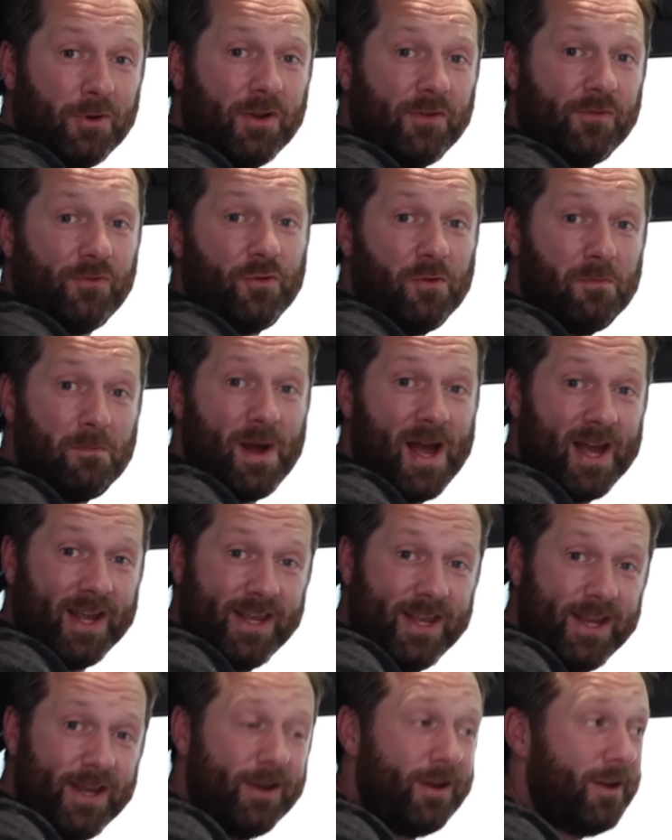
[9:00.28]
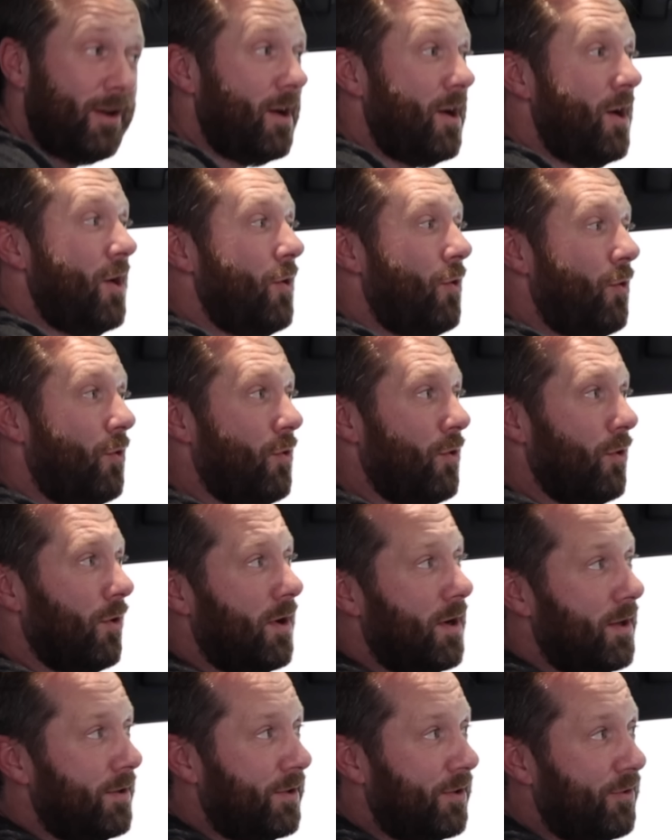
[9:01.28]
it from back here, or
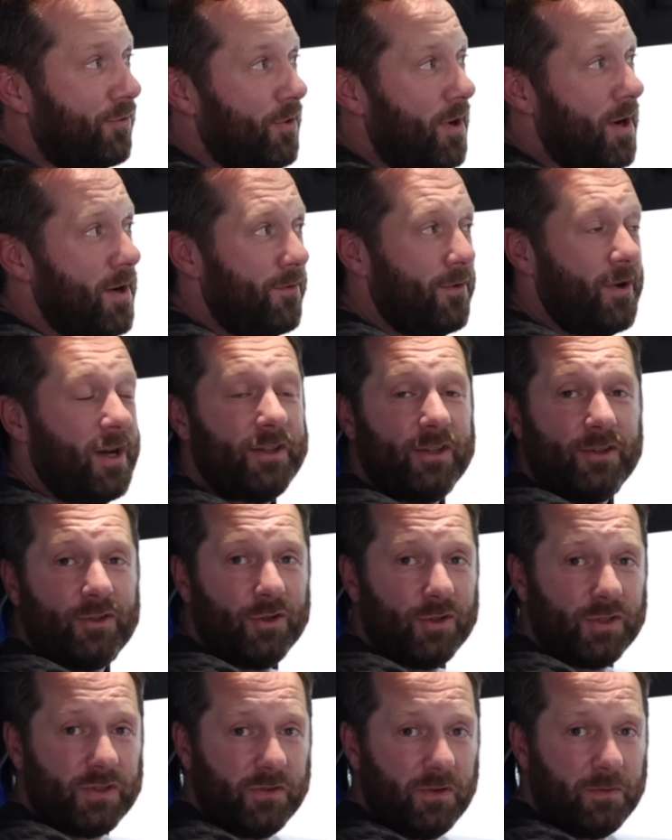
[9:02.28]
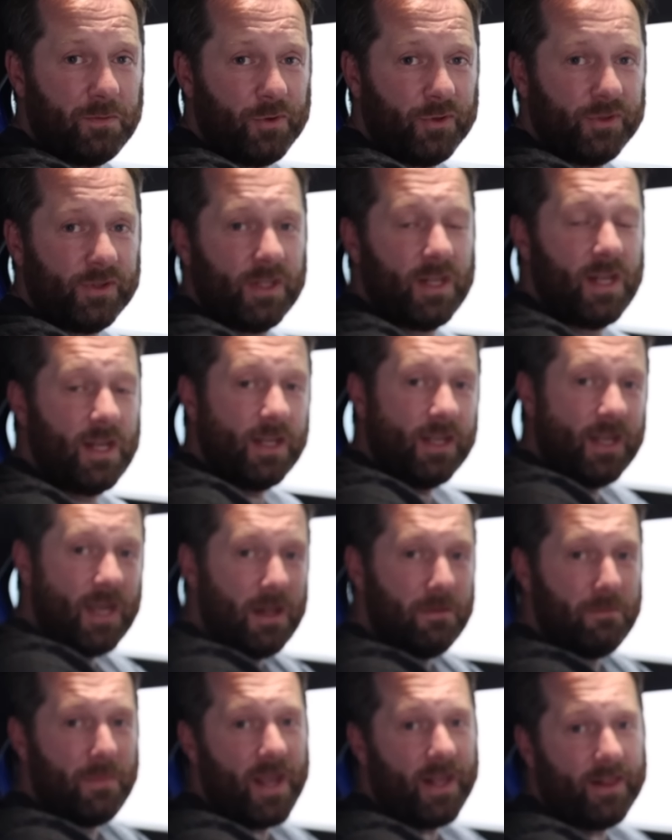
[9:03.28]
the driver at the touch of a button
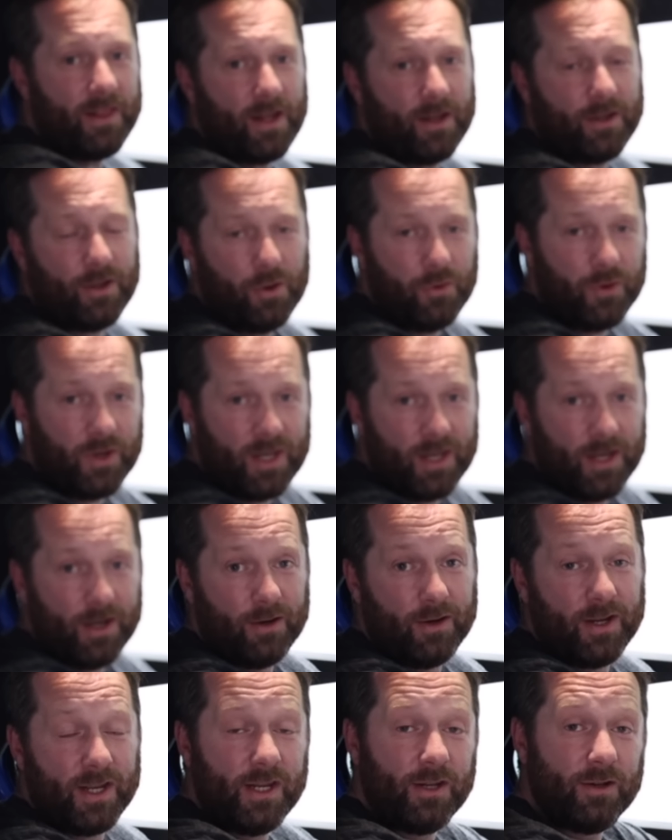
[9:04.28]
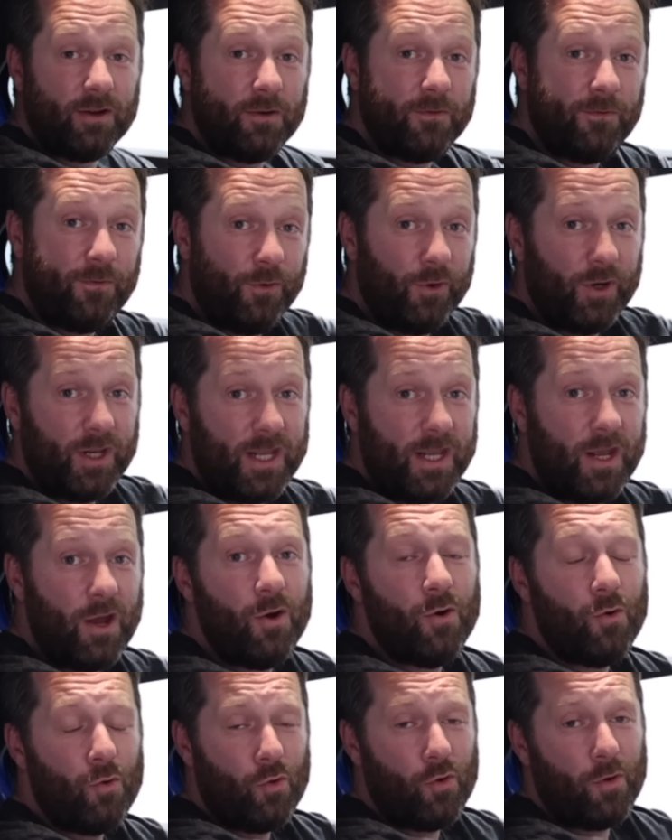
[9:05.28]
can make that go clear either fully
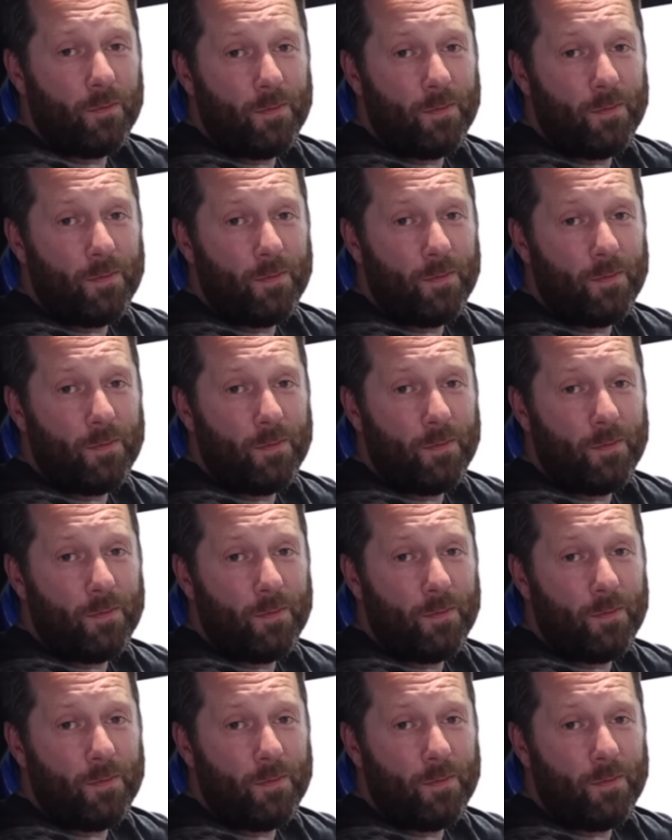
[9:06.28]
or